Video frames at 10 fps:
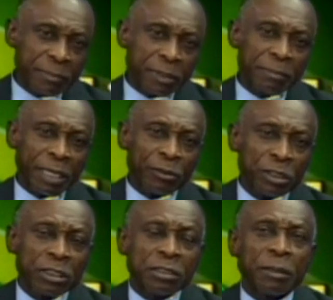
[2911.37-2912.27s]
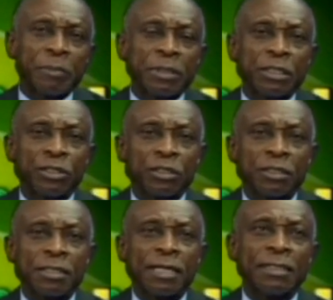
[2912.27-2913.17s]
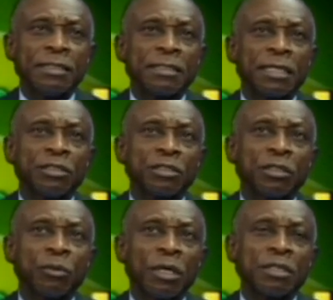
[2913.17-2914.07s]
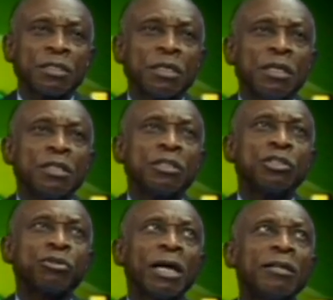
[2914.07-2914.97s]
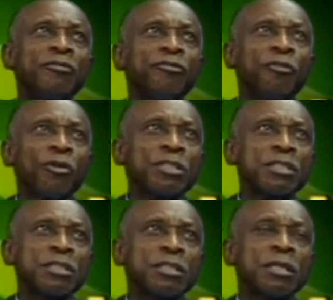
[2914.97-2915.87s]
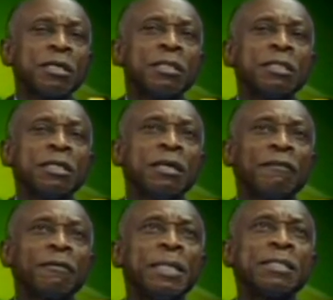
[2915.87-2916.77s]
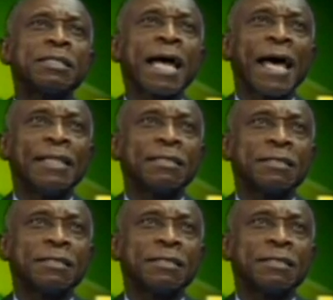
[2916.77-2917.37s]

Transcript: But my own interpretation is that the intention was to try and force the government's hand,